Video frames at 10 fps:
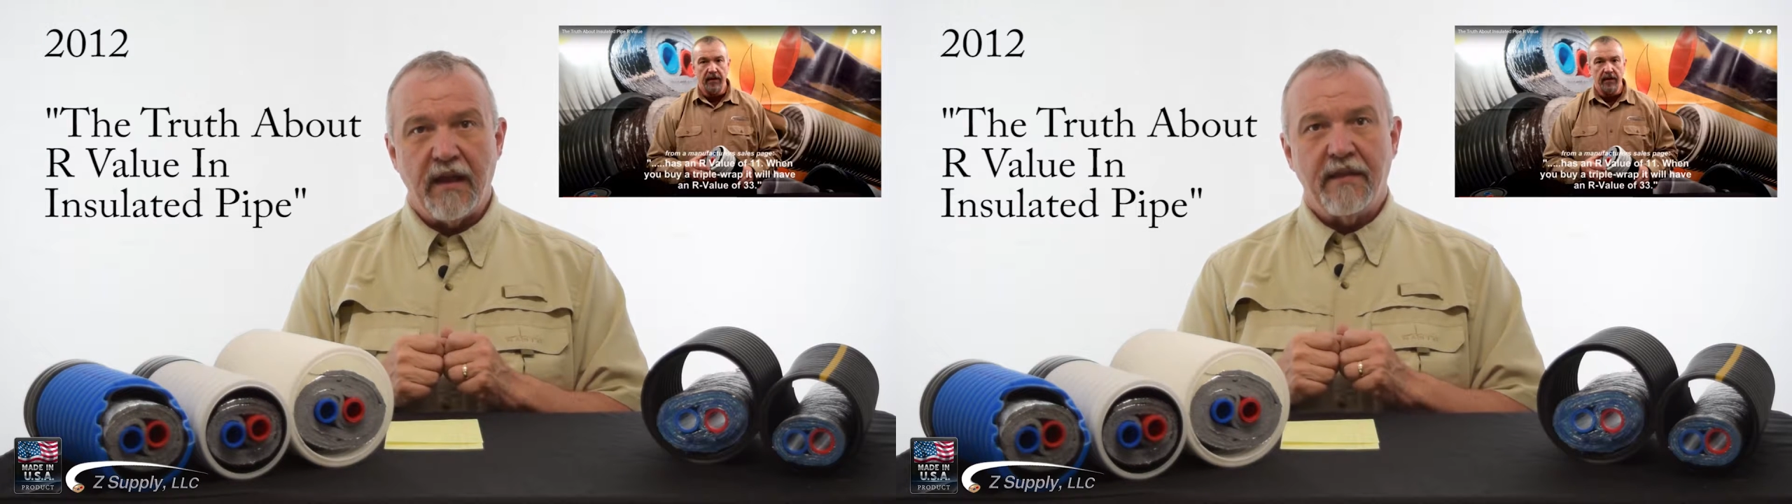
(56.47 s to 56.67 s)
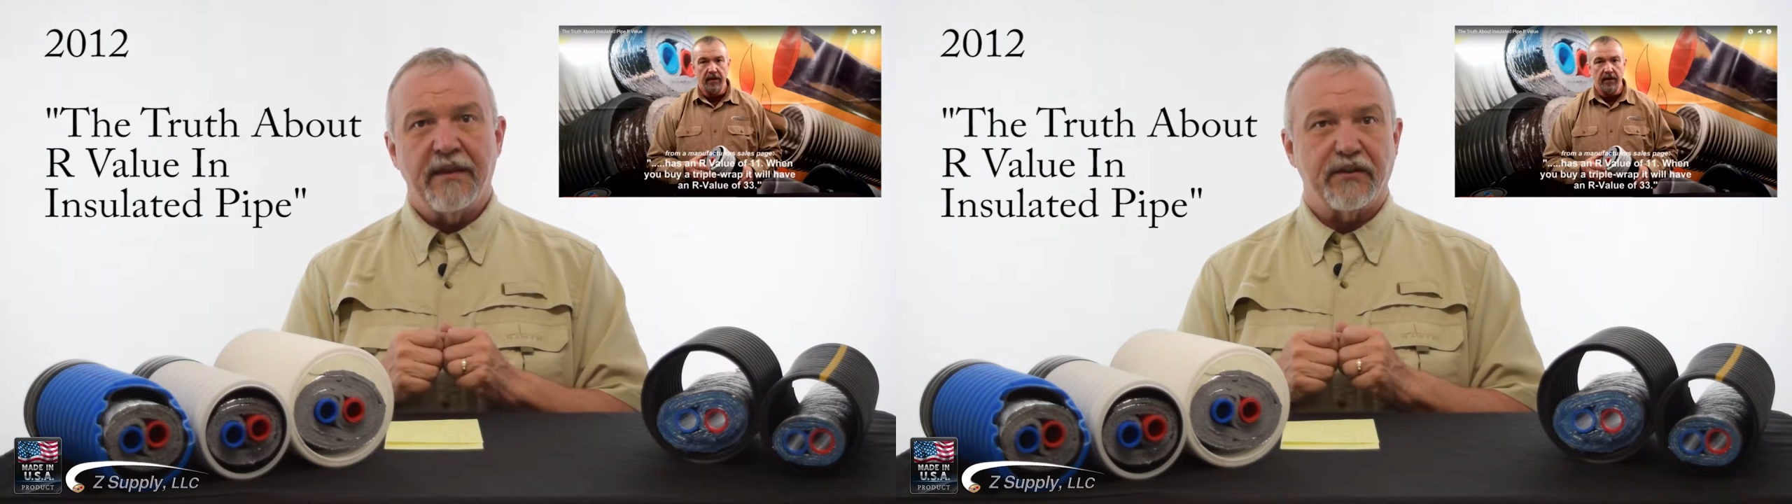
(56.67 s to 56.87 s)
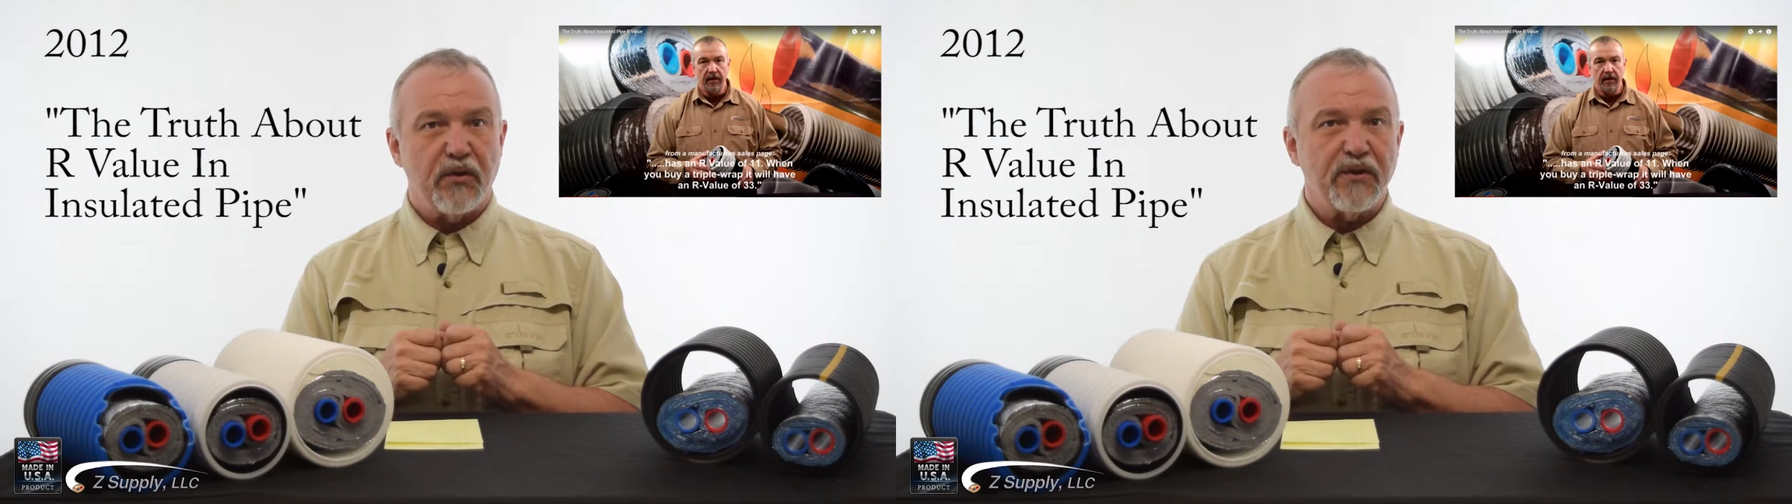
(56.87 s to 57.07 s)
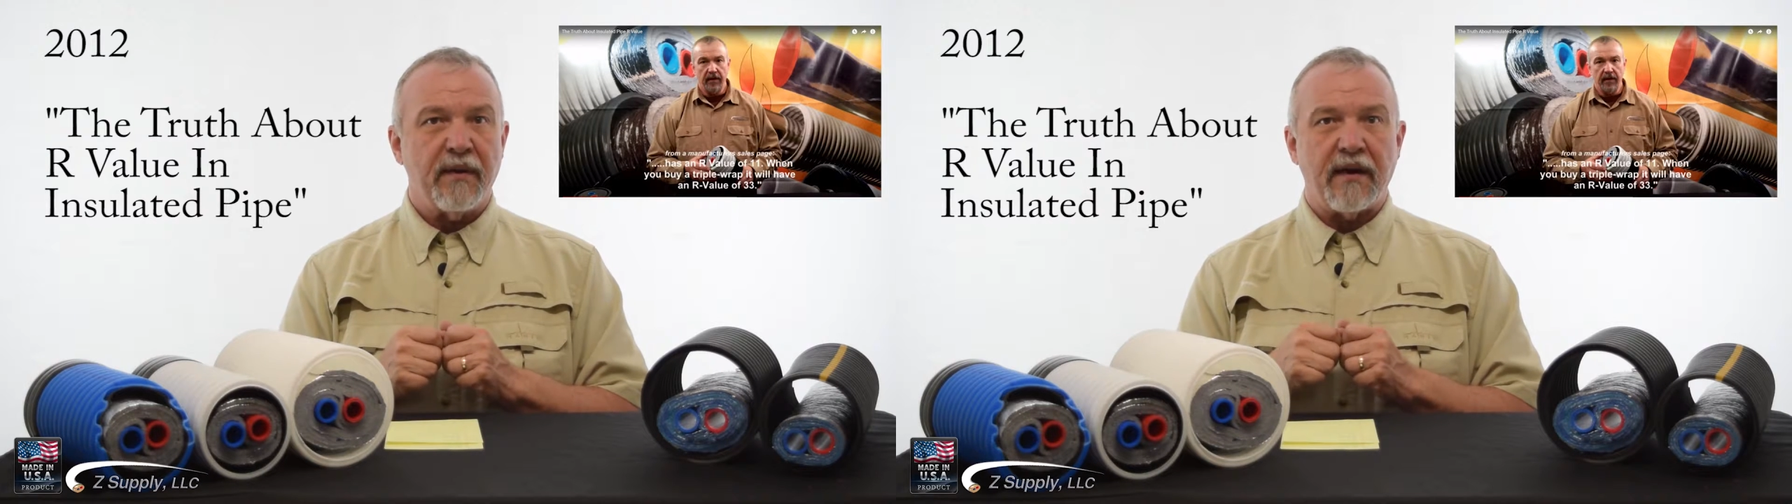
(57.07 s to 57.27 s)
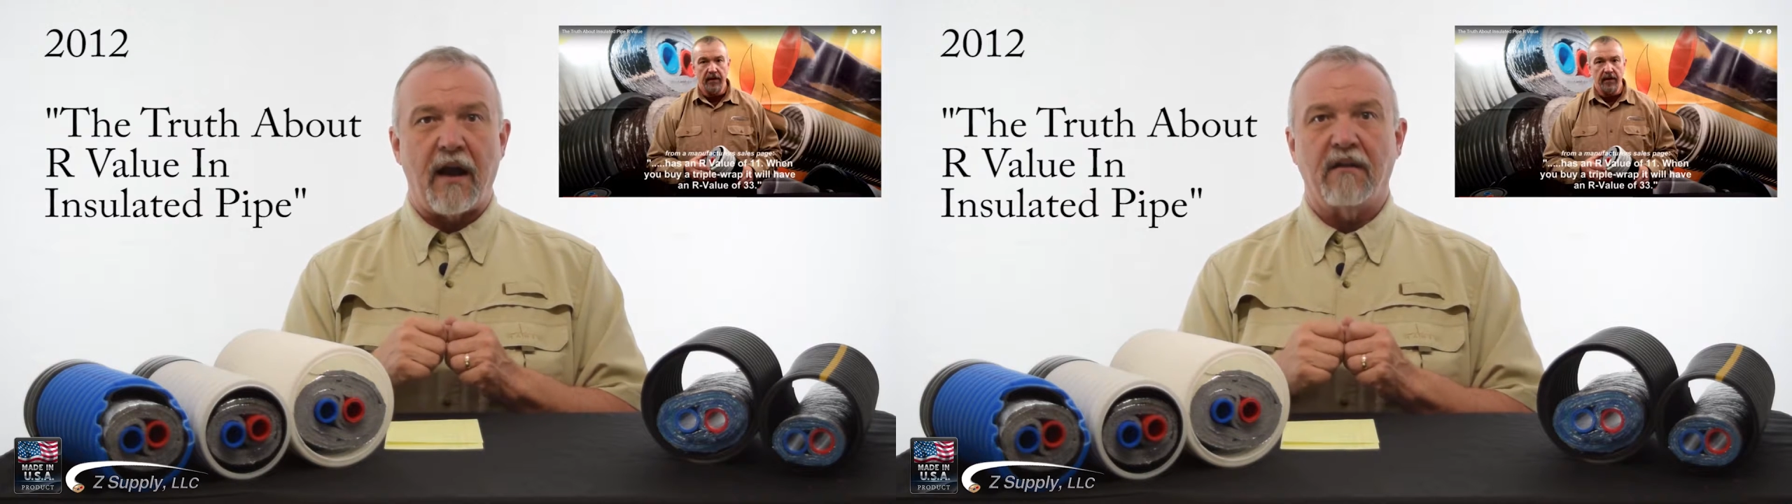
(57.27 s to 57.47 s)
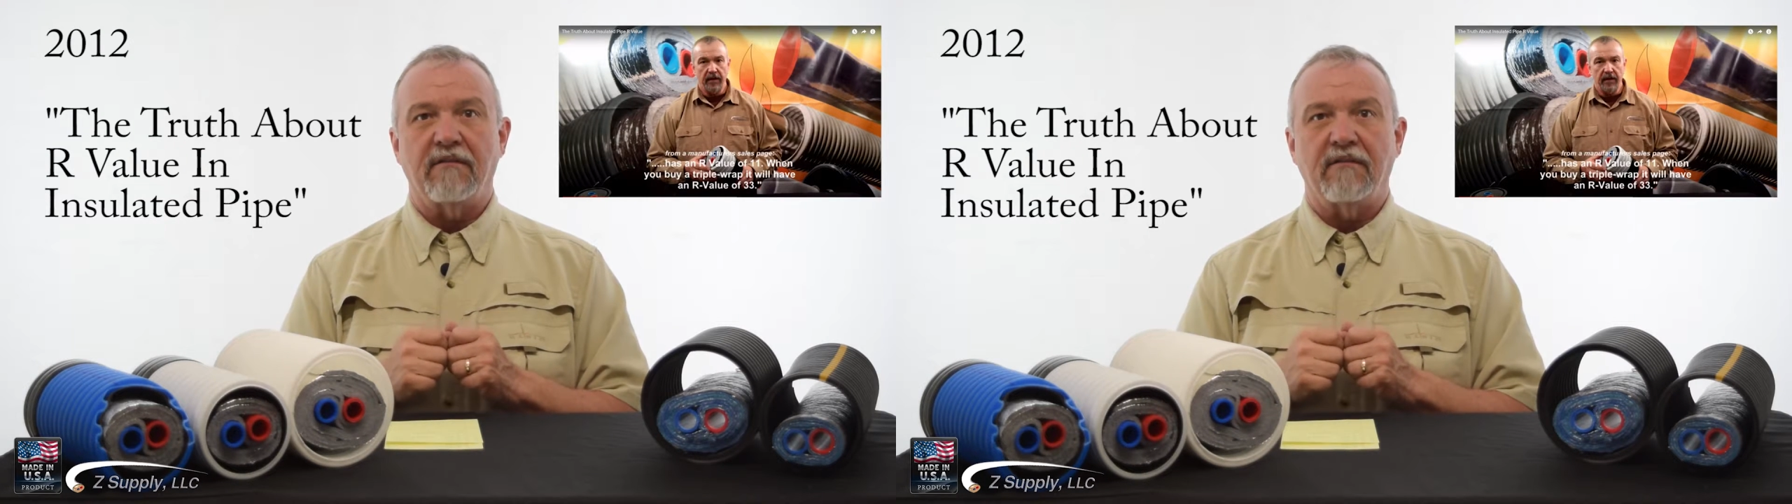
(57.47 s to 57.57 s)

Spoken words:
The Truth About Our